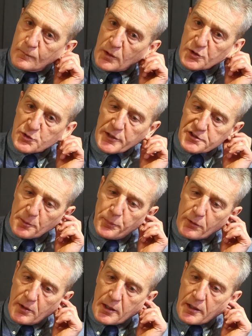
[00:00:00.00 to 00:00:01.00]
Well, it was quite
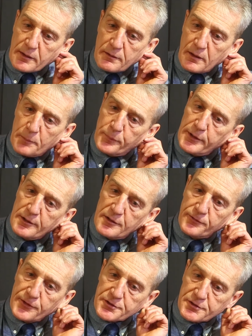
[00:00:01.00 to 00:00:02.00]
simple. I played
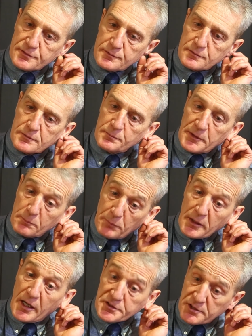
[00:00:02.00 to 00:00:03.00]

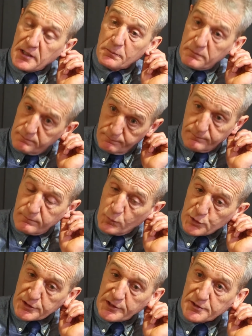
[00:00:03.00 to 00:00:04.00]
my last game
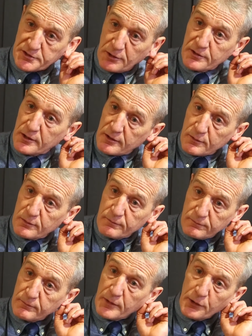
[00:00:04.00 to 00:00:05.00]
was against Celtic
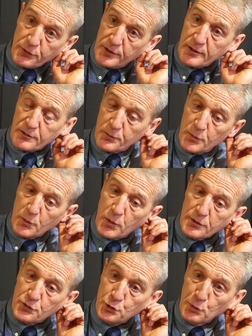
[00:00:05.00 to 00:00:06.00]
out there, and we
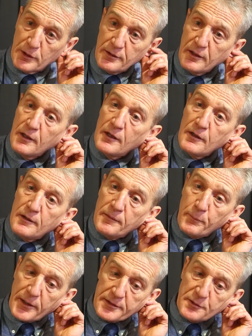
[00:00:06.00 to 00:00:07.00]
won 2-1.
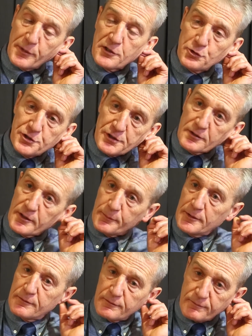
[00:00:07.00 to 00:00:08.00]
But I did my cruciate
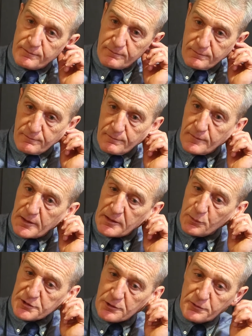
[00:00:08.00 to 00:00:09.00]
ligament,
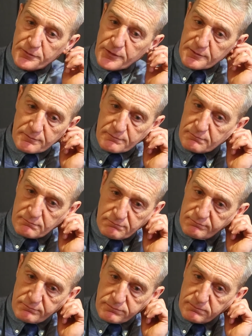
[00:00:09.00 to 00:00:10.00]
and I was out for
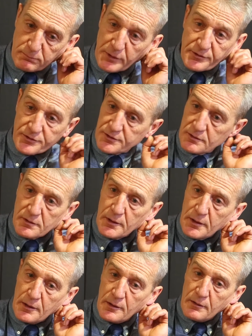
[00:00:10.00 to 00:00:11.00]
months.
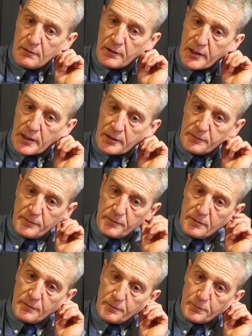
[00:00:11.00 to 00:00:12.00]
And
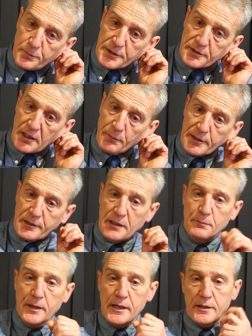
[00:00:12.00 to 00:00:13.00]
by the time I
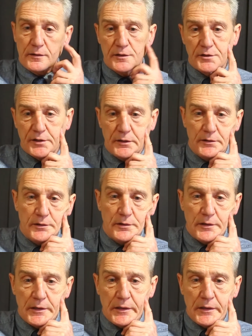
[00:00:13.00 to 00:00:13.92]
came back, they'd signed